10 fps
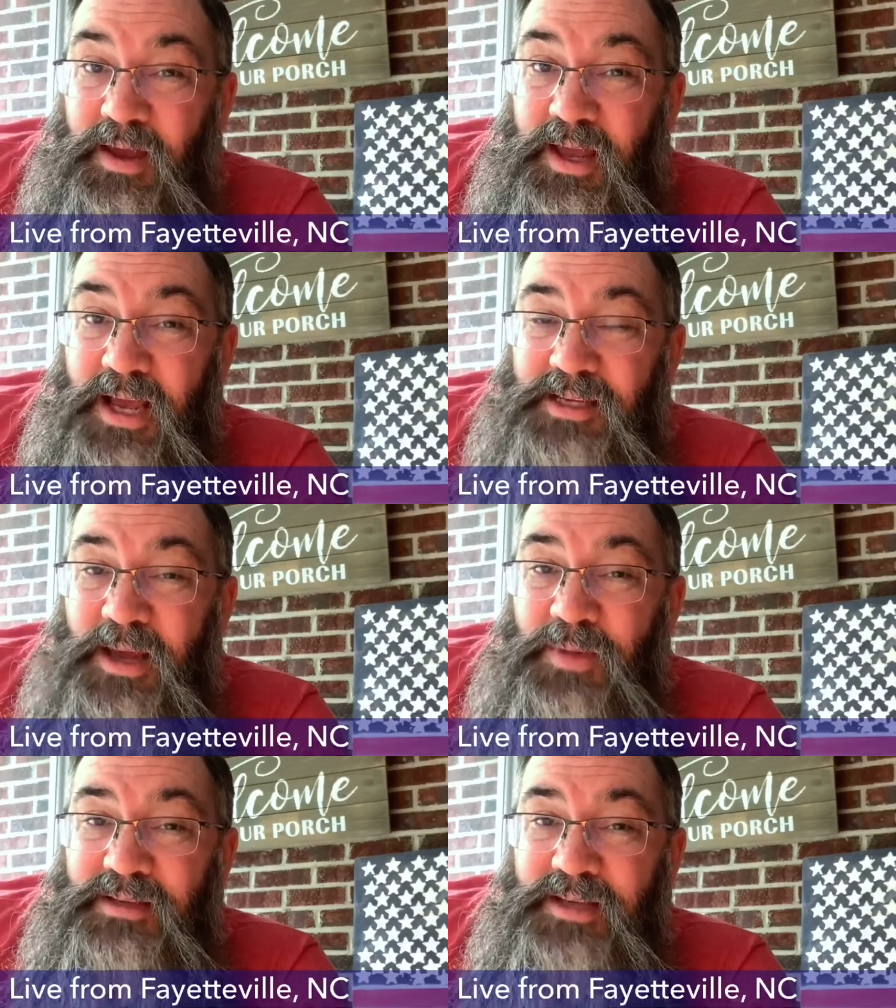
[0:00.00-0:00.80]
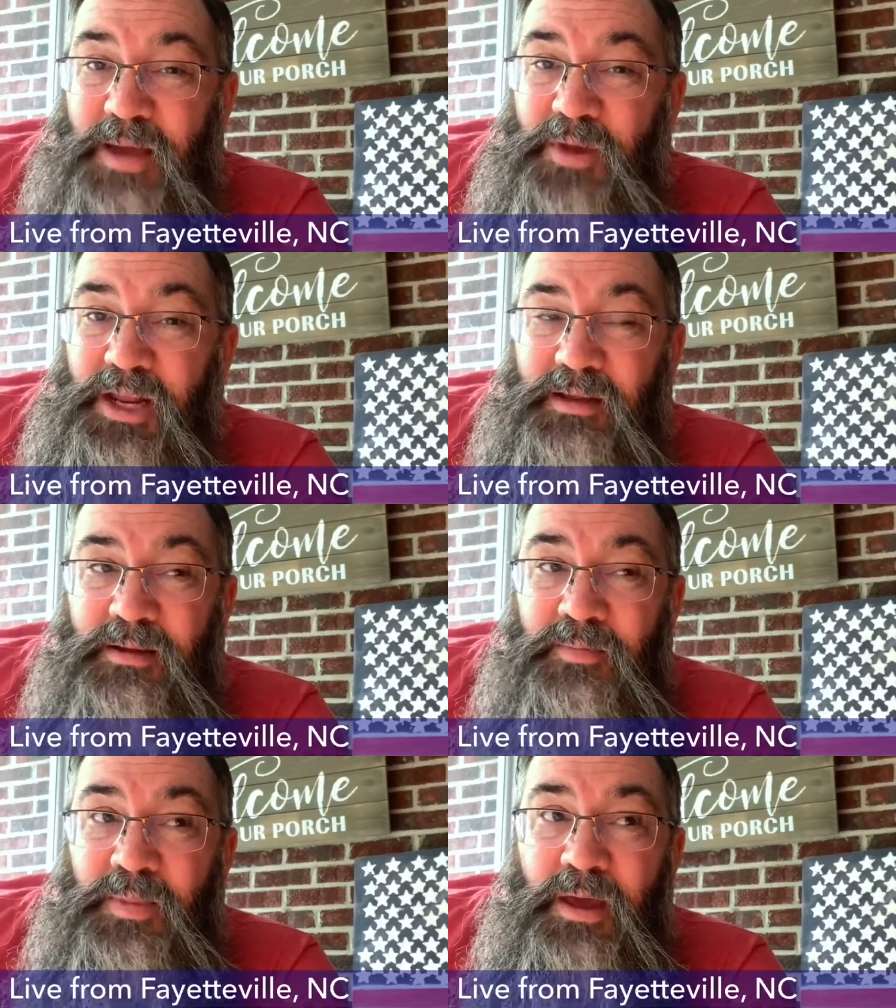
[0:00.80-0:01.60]
as I'm examining
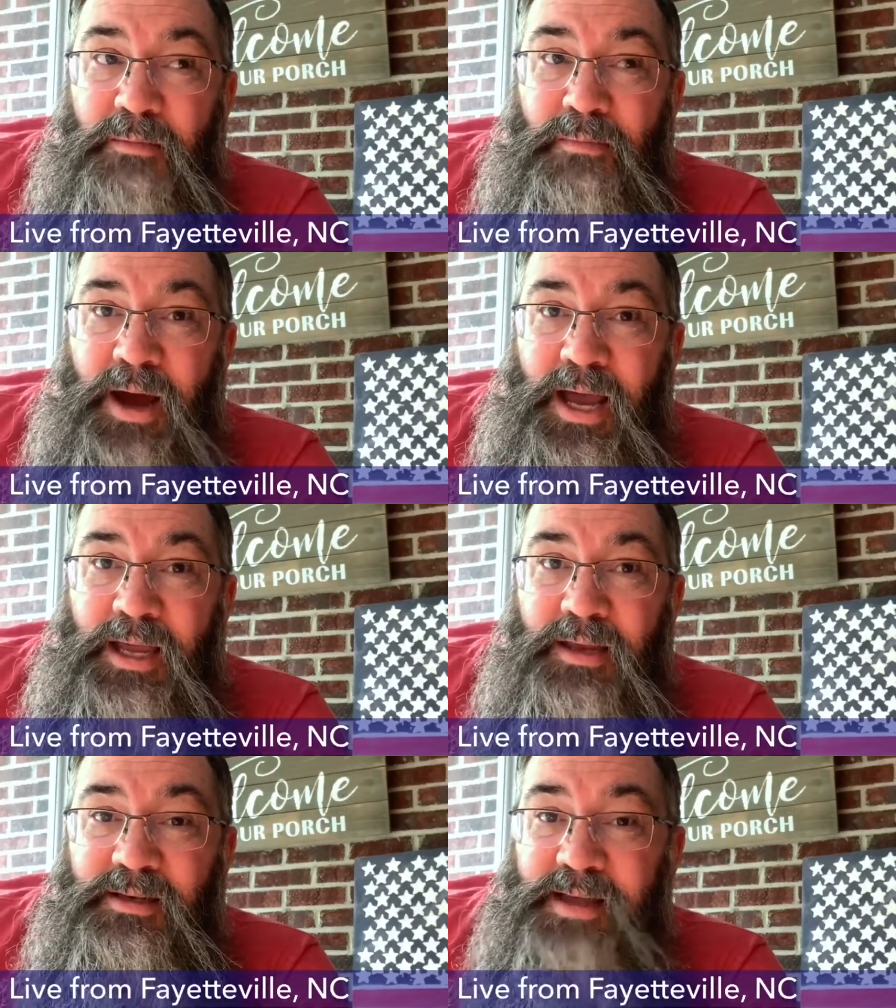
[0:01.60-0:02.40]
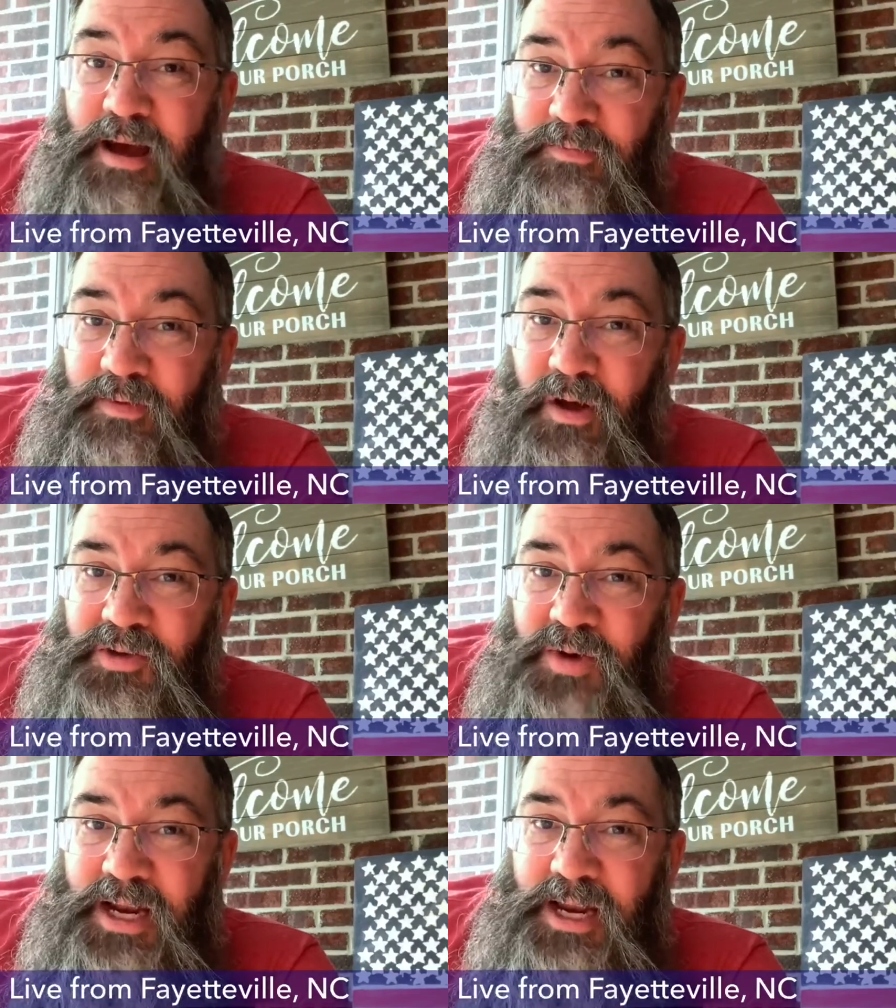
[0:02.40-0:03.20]
my downfalls
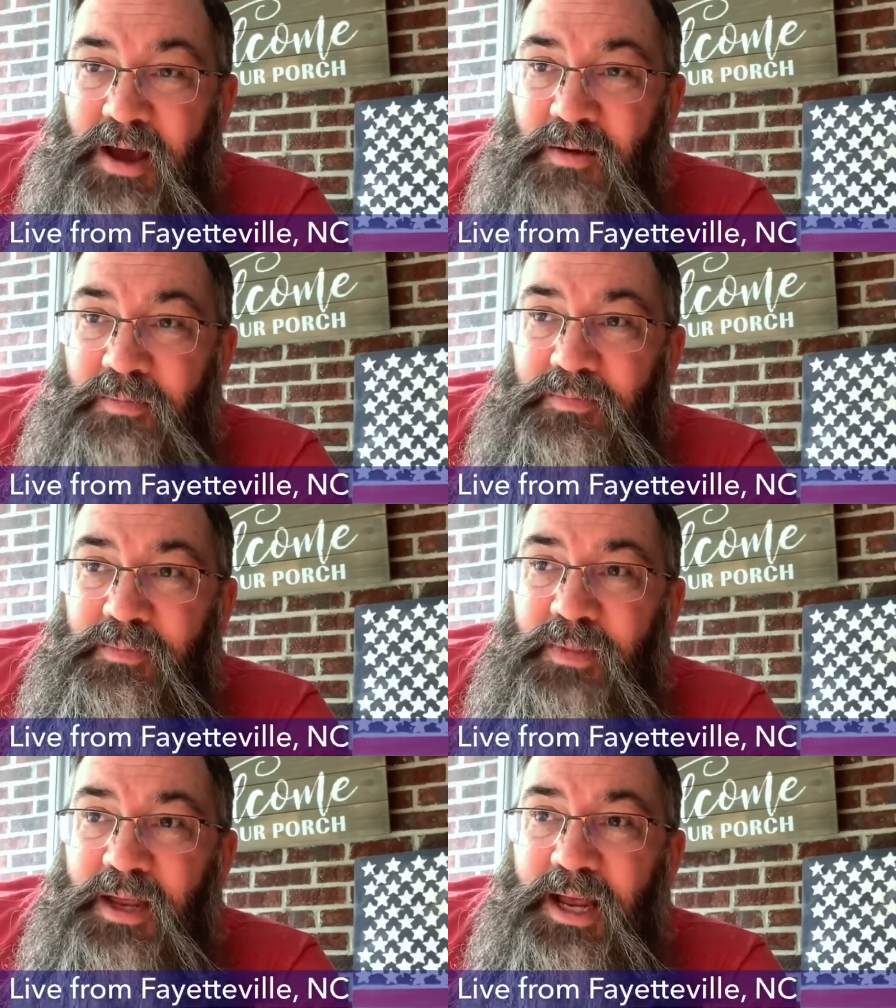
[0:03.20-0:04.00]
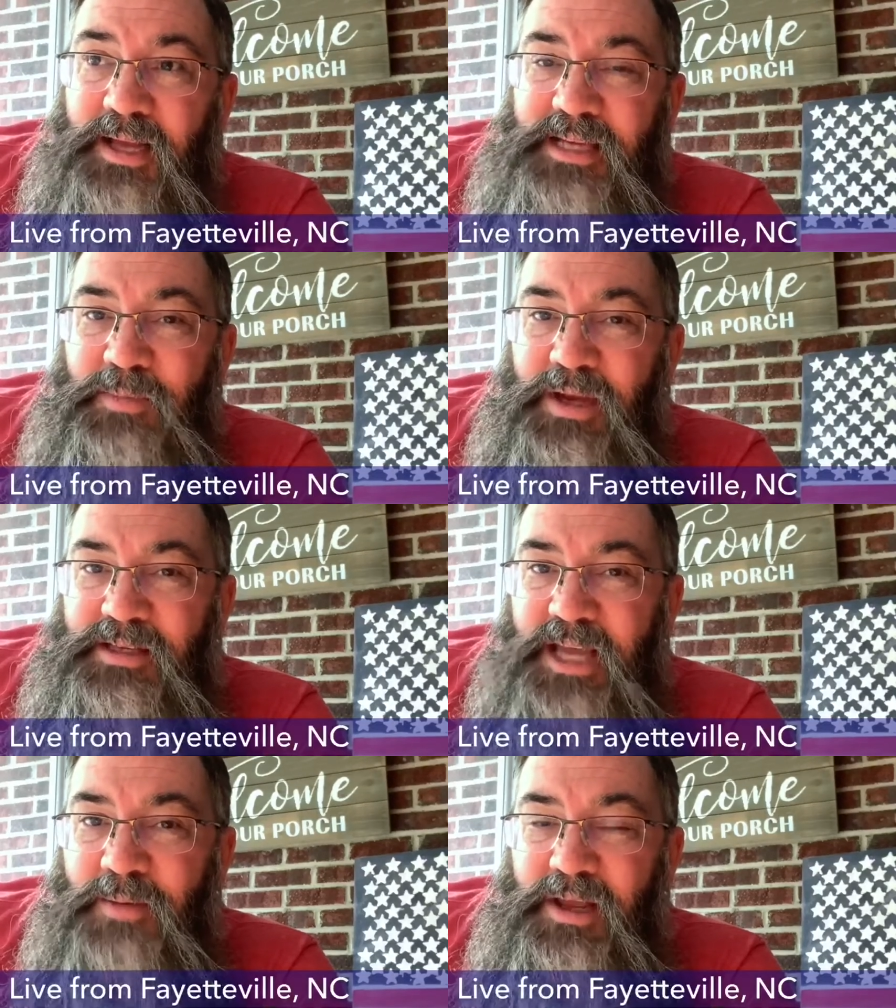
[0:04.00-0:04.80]
right now, as I'm
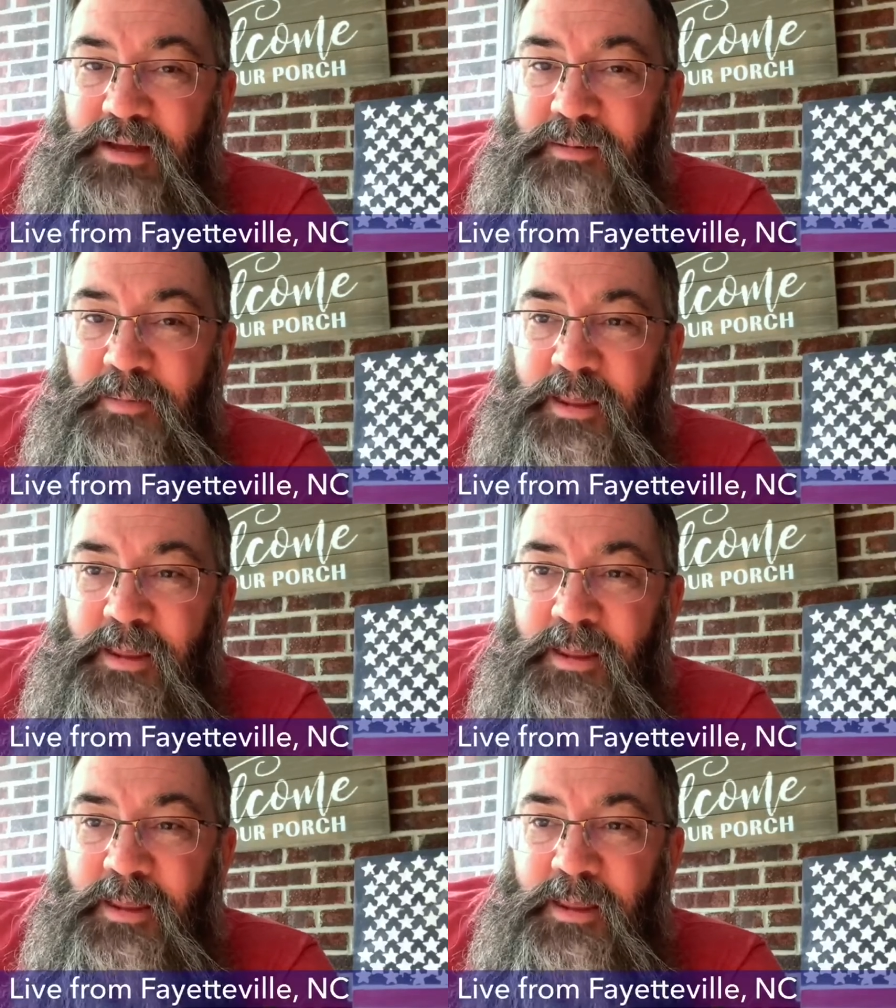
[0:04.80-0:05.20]
examining